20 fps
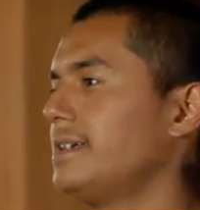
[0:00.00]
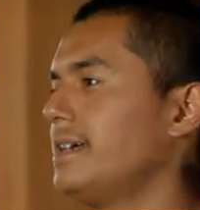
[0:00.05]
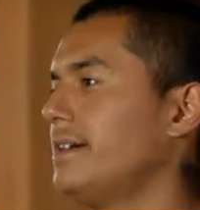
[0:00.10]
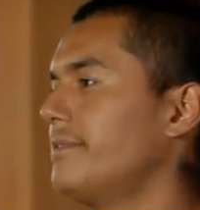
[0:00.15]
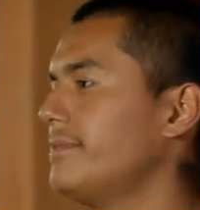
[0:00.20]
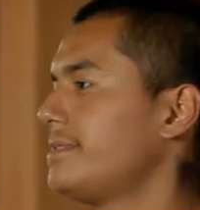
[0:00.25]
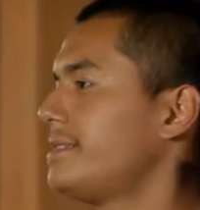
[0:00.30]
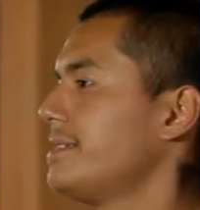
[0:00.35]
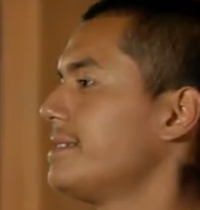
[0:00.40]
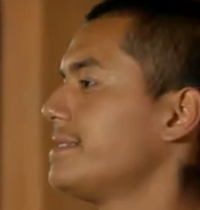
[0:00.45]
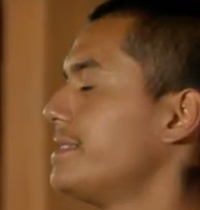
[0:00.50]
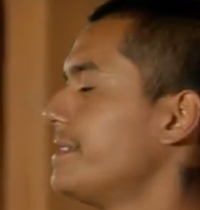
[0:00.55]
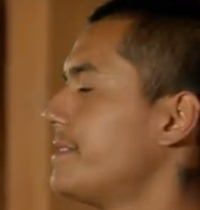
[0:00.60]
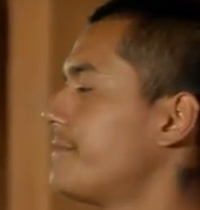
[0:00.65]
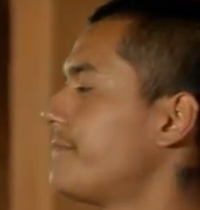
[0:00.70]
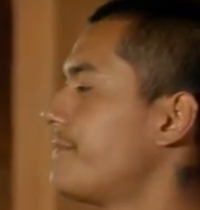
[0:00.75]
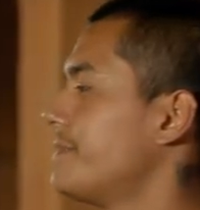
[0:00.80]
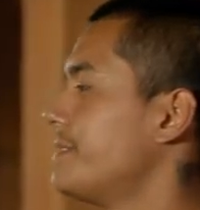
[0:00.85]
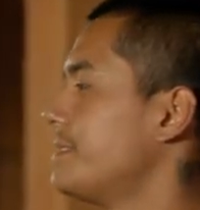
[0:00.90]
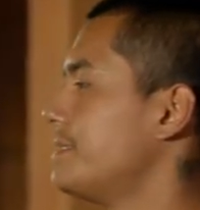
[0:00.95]
everything
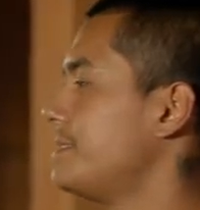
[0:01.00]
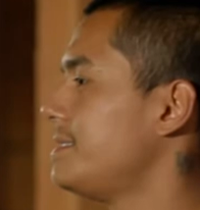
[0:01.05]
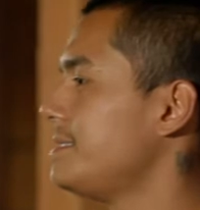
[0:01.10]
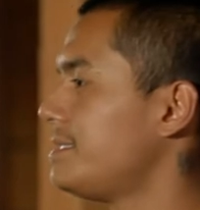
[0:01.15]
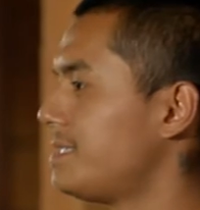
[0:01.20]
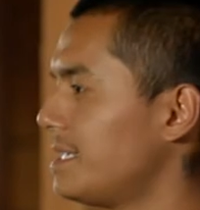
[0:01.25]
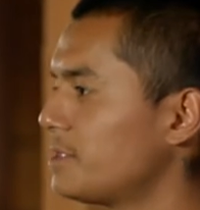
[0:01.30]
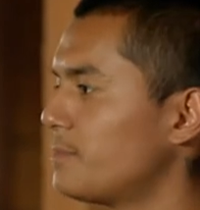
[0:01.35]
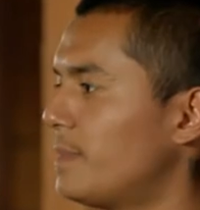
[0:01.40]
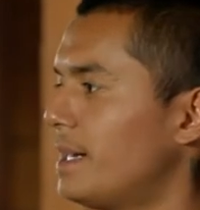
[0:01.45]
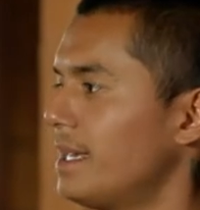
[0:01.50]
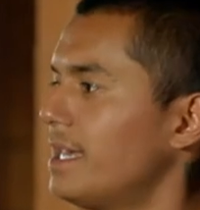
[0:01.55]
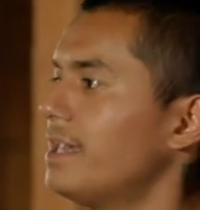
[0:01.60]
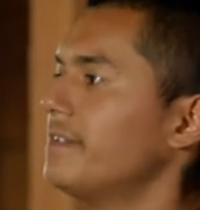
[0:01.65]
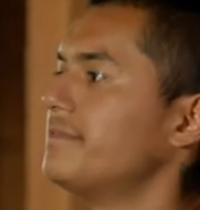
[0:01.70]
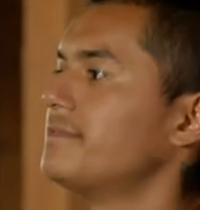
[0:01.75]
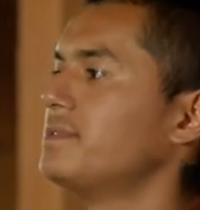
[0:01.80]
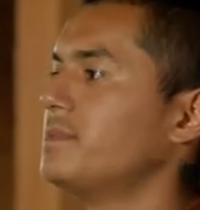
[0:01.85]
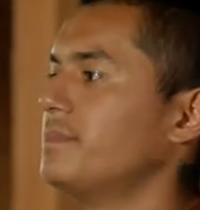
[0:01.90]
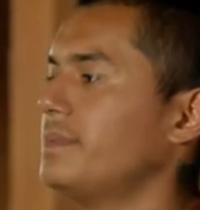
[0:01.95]
different. She changed my
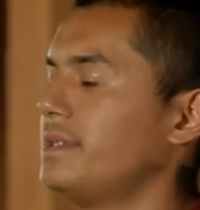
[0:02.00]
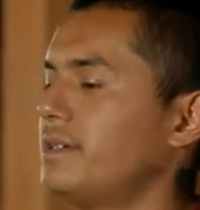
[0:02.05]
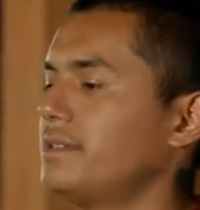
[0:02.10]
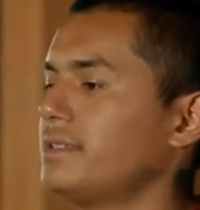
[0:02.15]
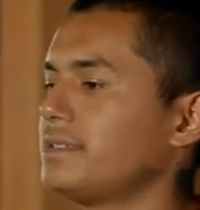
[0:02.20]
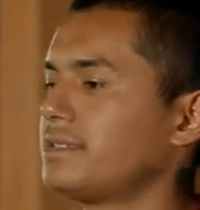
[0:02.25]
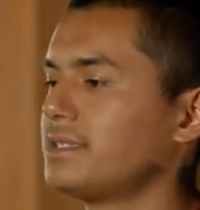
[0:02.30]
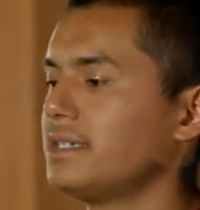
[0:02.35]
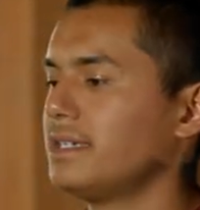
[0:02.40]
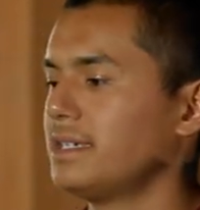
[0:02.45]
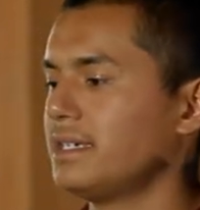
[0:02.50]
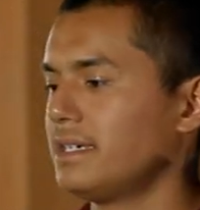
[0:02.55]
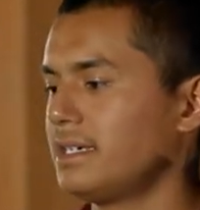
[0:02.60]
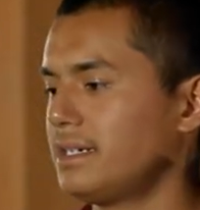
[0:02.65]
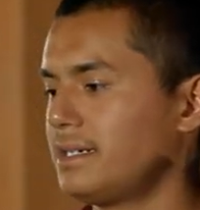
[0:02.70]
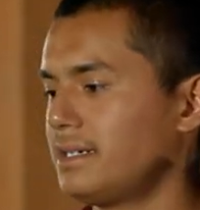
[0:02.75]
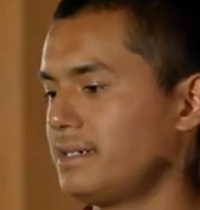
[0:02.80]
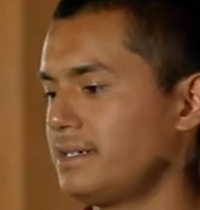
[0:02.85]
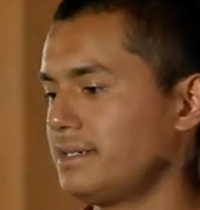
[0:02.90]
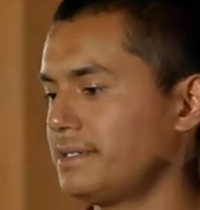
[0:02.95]
life, to be honest.
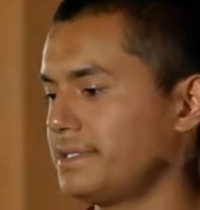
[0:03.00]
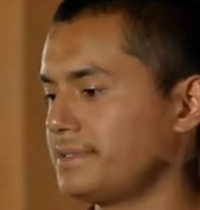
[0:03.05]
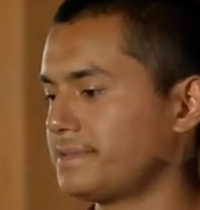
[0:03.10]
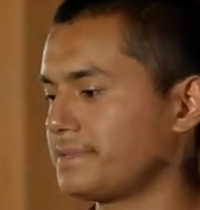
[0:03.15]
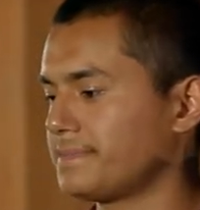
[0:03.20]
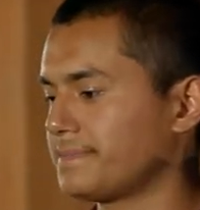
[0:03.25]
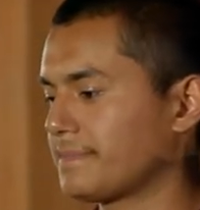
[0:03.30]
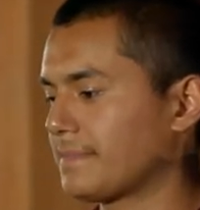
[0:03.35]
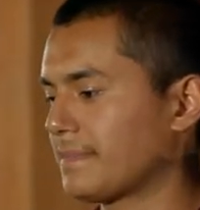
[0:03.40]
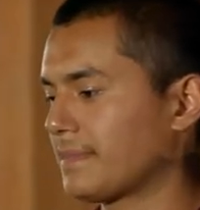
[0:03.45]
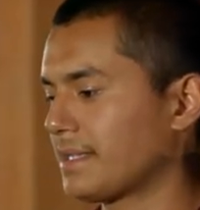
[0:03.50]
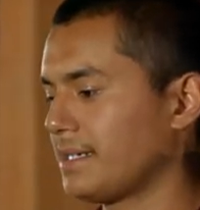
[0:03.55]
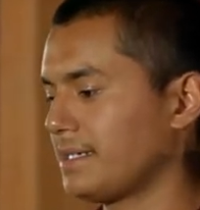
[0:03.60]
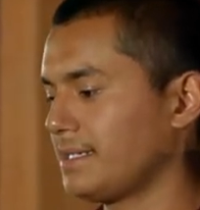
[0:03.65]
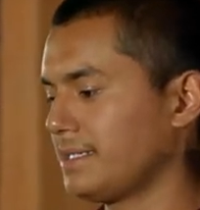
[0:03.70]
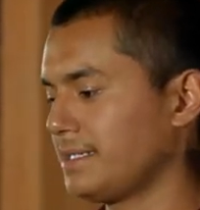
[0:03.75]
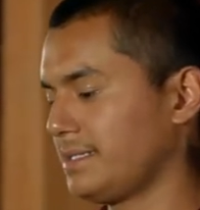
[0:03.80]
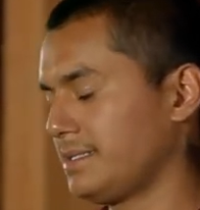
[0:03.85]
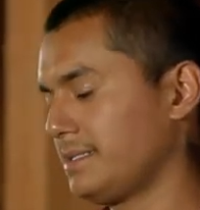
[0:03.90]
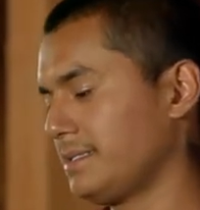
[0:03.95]
Because
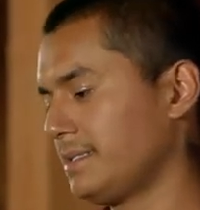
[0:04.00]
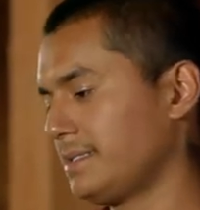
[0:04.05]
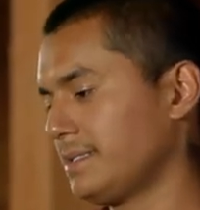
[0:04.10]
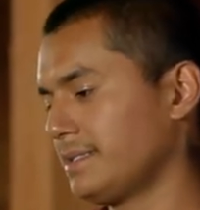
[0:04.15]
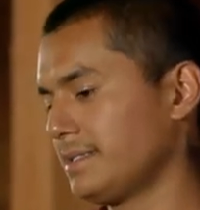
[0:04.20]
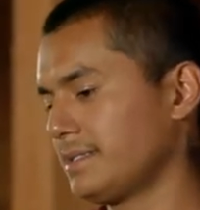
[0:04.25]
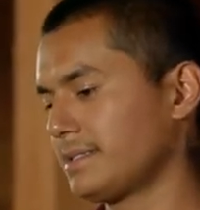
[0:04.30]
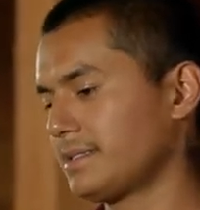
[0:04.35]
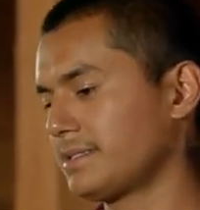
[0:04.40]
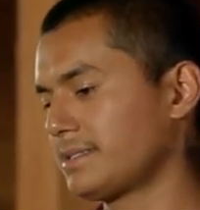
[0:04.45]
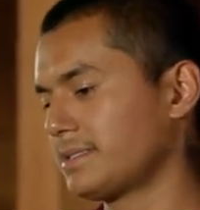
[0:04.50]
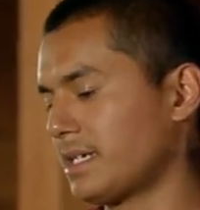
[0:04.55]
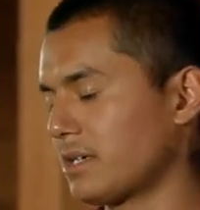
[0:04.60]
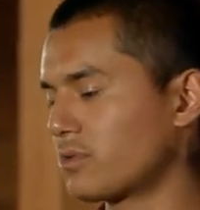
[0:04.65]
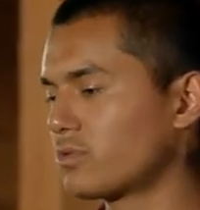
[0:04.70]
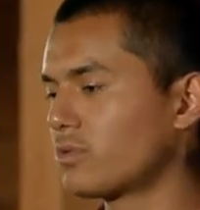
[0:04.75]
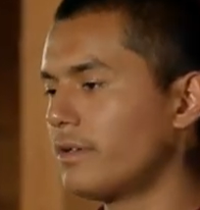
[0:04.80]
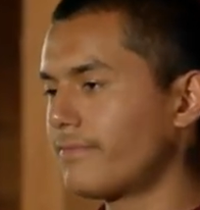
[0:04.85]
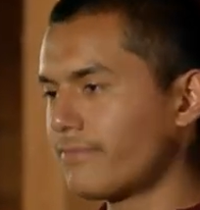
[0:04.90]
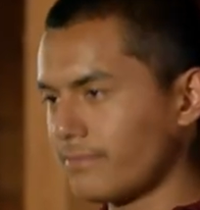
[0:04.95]
I
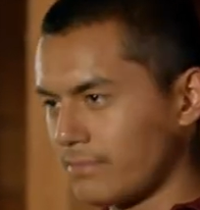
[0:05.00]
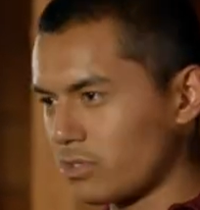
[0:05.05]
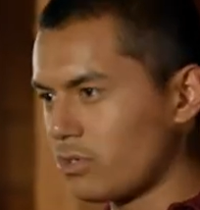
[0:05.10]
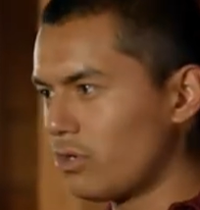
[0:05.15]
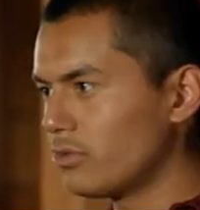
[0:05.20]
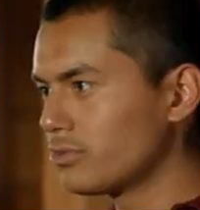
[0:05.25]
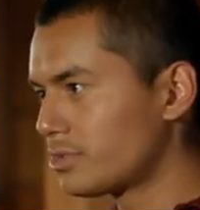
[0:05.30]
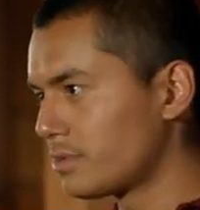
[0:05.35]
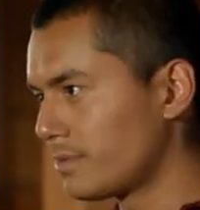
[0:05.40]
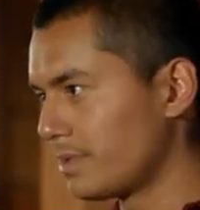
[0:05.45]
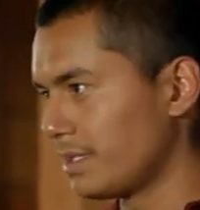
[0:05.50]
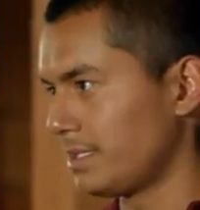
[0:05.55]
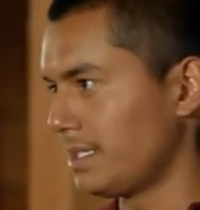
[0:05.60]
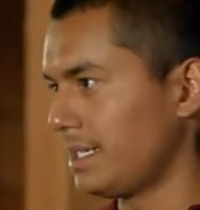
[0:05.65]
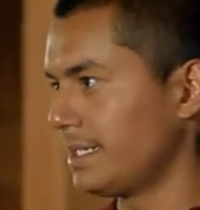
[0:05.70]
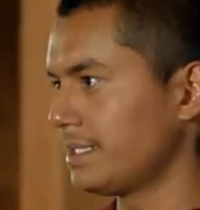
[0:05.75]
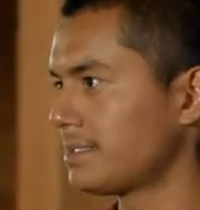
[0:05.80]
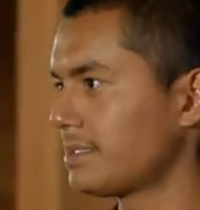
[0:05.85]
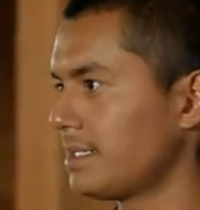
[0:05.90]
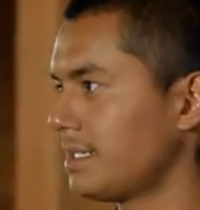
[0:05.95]
grew up from a culture where,
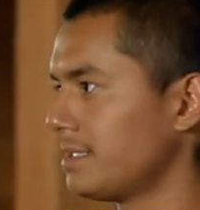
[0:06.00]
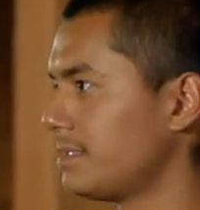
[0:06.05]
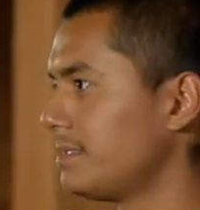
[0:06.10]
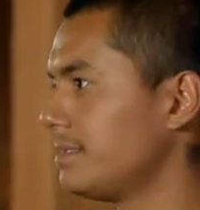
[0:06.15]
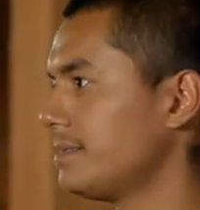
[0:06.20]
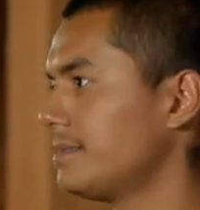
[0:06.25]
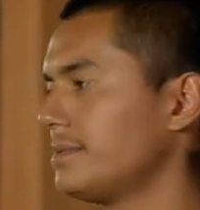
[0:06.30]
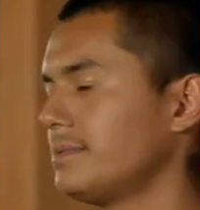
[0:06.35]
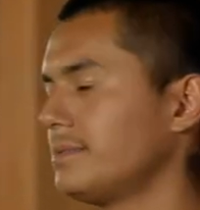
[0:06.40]
like, it's like,